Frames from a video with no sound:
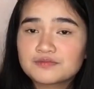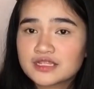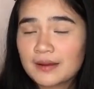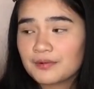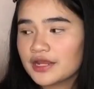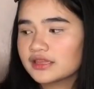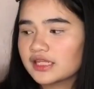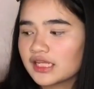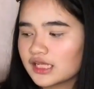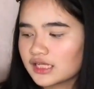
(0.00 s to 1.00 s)

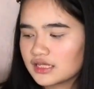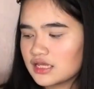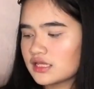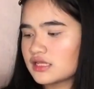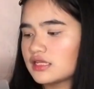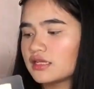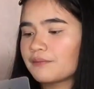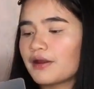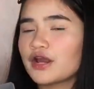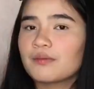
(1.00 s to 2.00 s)
separately,
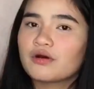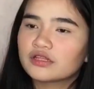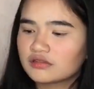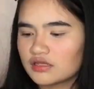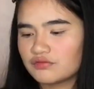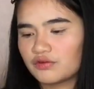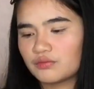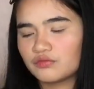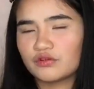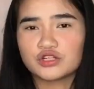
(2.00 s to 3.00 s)
but I bought it
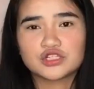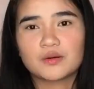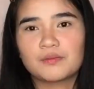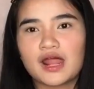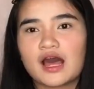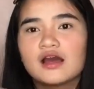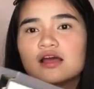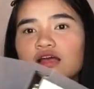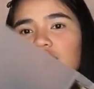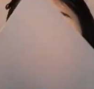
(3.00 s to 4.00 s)
from one shop now.
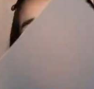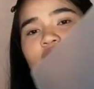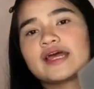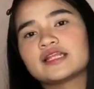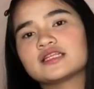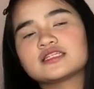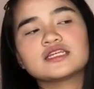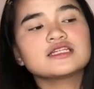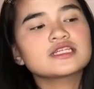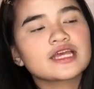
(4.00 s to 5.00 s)
And it's just